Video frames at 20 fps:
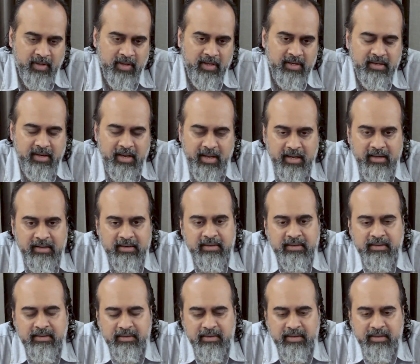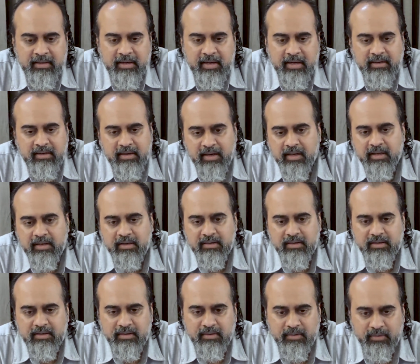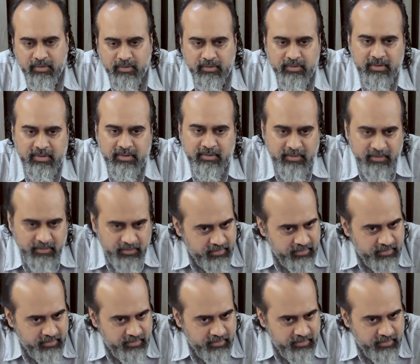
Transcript: It can take you to